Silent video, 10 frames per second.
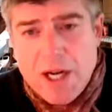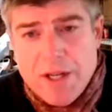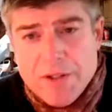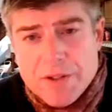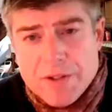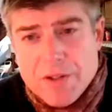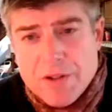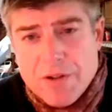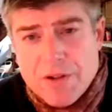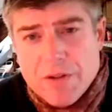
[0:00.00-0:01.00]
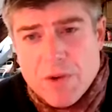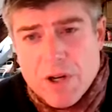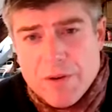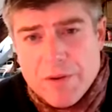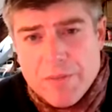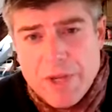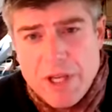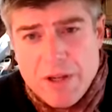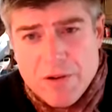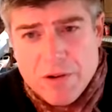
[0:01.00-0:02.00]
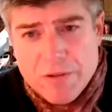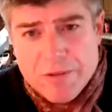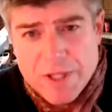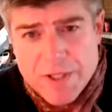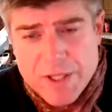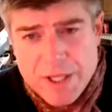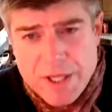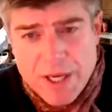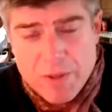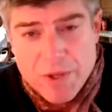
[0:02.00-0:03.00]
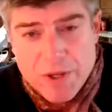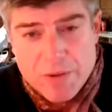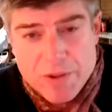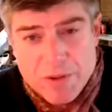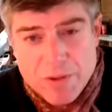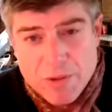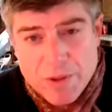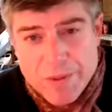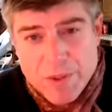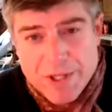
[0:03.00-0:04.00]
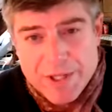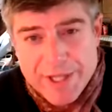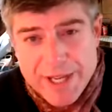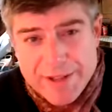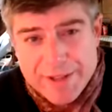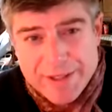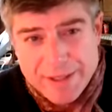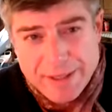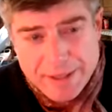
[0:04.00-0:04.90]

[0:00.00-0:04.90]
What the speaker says: and you can work with me or Felicity, and we also always work together.